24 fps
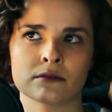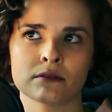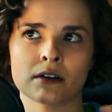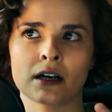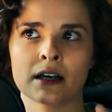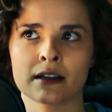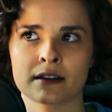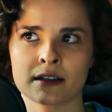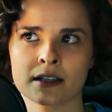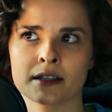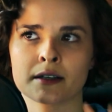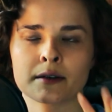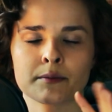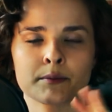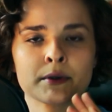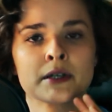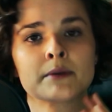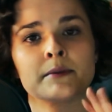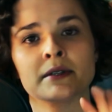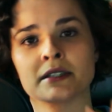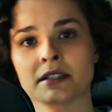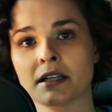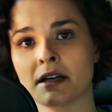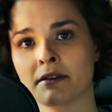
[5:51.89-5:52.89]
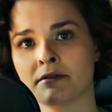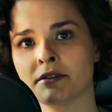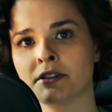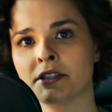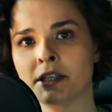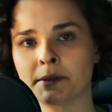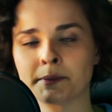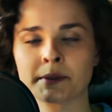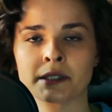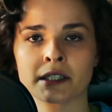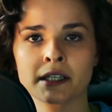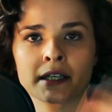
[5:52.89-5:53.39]
I think pretty much every
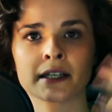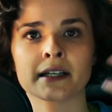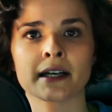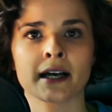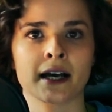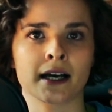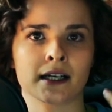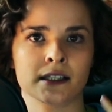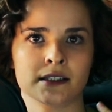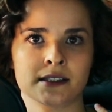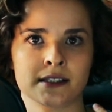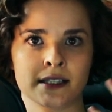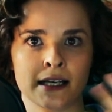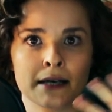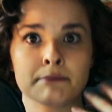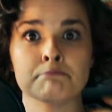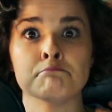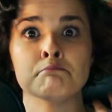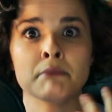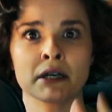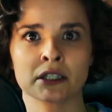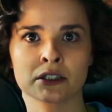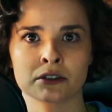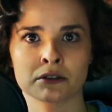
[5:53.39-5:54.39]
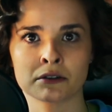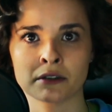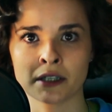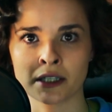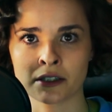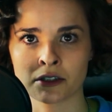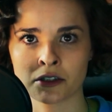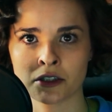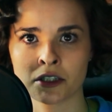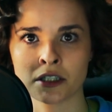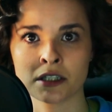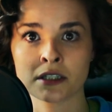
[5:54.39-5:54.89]
Gemini has that mental
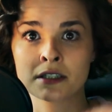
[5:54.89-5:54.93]
energy.